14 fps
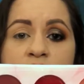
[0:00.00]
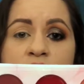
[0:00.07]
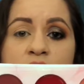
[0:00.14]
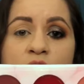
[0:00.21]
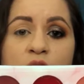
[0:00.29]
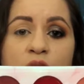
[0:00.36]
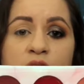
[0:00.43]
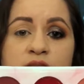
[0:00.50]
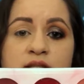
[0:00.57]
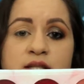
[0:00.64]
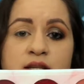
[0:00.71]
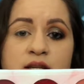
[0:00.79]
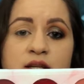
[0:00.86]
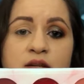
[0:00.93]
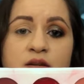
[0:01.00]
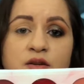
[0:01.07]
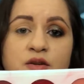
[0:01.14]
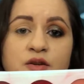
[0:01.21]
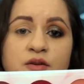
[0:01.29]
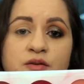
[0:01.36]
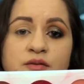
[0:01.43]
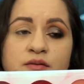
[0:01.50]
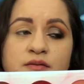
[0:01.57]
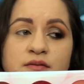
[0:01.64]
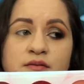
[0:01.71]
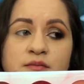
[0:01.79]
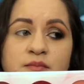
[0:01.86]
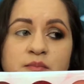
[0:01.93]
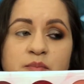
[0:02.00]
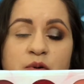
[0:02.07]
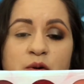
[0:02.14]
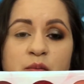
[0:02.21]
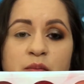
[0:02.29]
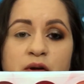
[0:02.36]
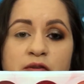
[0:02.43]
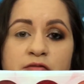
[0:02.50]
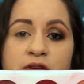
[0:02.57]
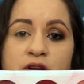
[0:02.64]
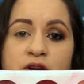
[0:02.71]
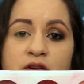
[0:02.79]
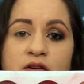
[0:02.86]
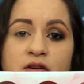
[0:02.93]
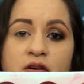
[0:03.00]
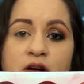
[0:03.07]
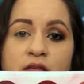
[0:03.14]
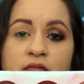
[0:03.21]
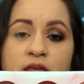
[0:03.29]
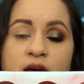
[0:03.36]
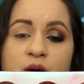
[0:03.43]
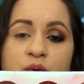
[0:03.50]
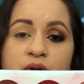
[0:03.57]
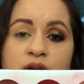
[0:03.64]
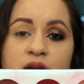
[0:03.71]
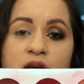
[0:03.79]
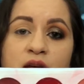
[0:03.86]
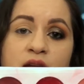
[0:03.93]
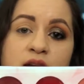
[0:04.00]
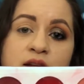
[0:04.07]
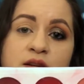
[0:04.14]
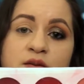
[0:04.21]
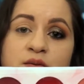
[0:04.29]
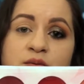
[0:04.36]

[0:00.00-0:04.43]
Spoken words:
Now I did put my finger on that one and